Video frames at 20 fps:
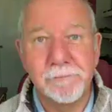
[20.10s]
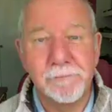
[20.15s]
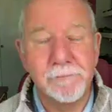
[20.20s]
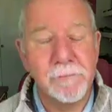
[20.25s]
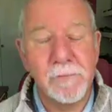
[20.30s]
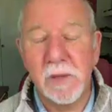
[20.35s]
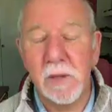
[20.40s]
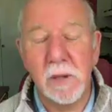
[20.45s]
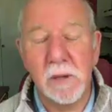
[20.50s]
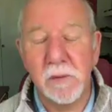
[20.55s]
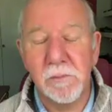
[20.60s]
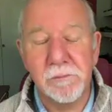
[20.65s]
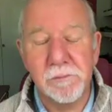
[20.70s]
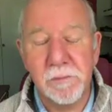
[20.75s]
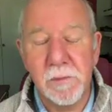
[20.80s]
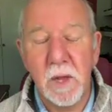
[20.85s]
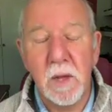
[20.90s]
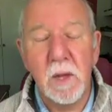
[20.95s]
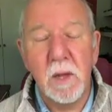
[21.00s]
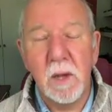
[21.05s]
No,
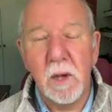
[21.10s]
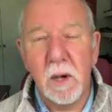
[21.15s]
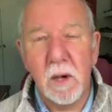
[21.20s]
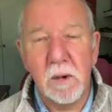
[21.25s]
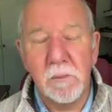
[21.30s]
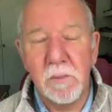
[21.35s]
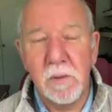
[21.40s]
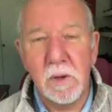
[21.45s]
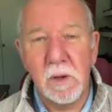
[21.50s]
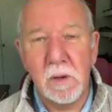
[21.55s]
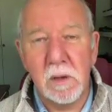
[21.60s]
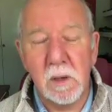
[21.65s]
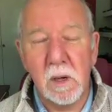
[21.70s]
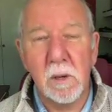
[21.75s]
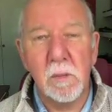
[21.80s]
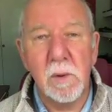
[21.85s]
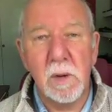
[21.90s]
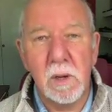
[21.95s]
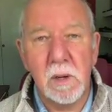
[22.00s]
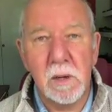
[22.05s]
I'm not.
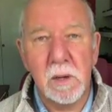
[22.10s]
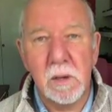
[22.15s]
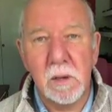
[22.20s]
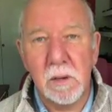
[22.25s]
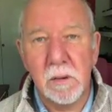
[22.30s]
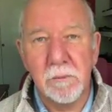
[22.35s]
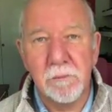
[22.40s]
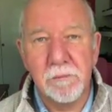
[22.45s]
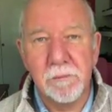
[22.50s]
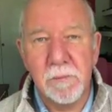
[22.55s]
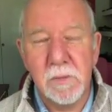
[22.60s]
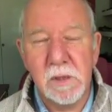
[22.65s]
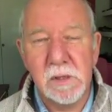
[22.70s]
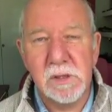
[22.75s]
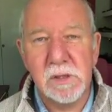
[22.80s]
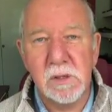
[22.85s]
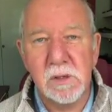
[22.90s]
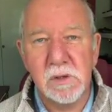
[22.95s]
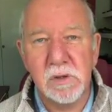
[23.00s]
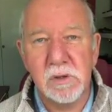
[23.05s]
I'm lying. It's
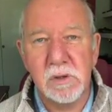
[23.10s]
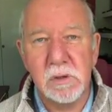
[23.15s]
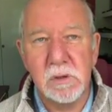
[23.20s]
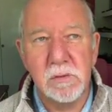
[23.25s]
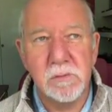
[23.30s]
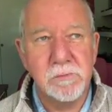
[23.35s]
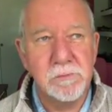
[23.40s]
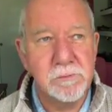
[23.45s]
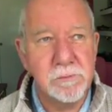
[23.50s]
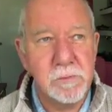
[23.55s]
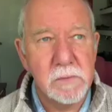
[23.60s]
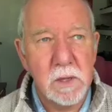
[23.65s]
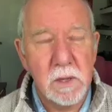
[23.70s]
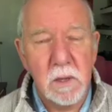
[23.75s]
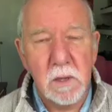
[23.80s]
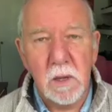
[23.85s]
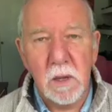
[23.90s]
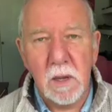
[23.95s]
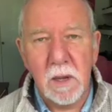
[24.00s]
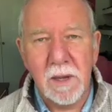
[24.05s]
not true.
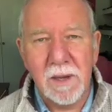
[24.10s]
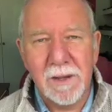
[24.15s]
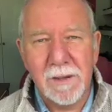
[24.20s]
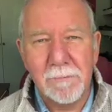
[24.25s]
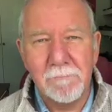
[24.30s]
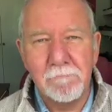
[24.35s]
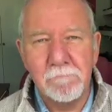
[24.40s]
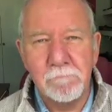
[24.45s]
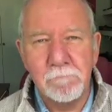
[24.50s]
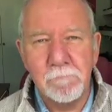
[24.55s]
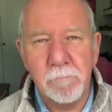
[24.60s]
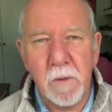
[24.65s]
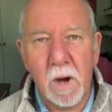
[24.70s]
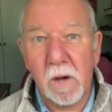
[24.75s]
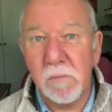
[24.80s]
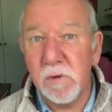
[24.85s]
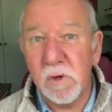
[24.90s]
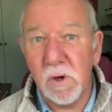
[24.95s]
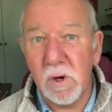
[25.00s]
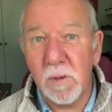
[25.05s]
I'm
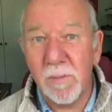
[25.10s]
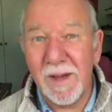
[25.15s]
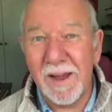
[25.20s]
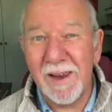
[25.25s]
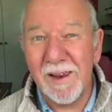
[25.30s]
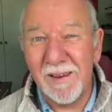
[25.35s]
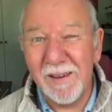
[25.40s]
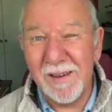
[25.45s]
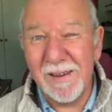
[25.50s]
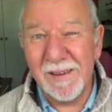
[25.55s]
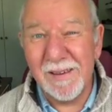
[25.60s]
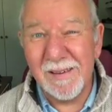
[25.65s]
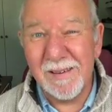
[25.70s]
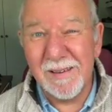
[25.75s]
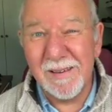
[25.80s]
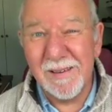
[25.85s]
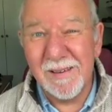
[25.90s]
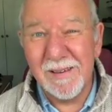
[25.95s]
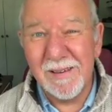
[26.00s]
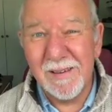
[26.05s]
talking about lying
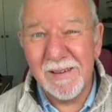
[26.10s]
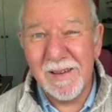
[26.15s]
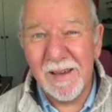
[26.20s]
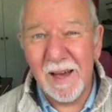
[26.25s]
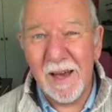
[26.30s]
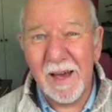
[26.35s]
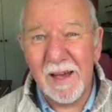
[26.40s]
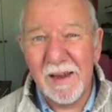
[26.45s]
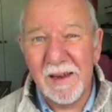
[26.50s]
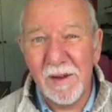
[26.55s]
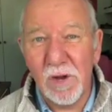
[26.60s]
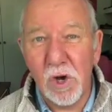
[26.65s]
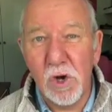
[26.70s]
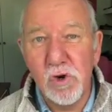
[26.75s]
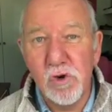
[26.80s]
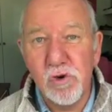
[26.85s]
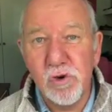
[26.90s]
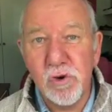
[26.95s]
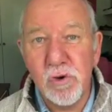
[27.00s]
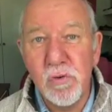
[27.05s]
and
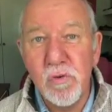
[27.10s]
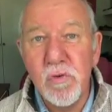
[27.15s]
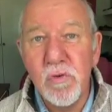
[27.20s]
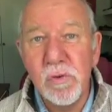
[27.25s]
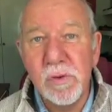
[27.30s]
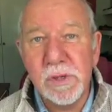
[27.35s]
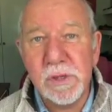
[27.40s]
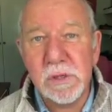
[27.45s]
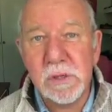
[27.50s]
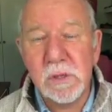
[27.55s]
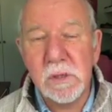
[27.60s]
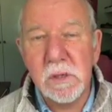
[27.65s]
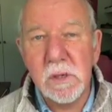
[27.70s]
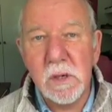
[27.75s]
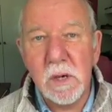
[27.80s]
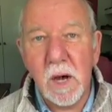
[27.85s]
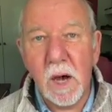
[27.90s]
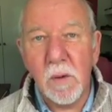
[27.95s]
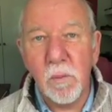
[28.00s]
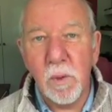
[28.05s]
untruths
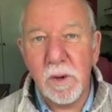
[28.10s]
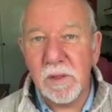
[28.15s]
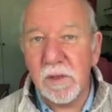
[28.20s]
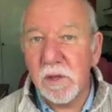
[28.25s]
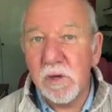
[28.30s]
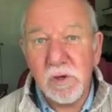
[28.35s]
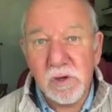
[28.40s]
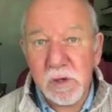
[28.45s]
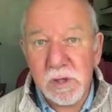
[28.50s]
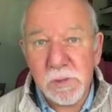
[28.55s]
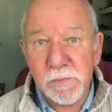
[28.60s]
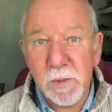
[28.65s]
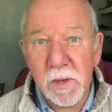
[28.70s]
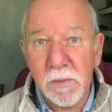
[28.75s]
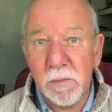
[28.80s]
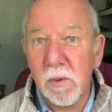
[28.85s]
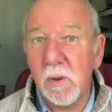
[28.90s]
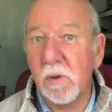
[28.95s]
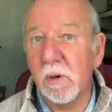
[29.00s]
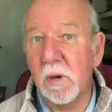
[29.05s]
and whether you trust
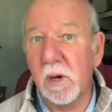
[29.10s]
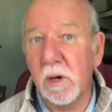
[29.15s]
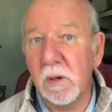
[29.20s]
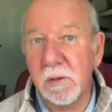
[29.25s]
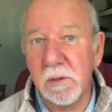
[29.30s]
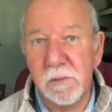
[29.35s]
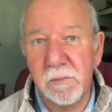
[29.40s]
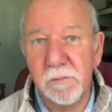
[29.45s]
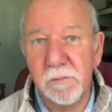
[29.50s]
people or not.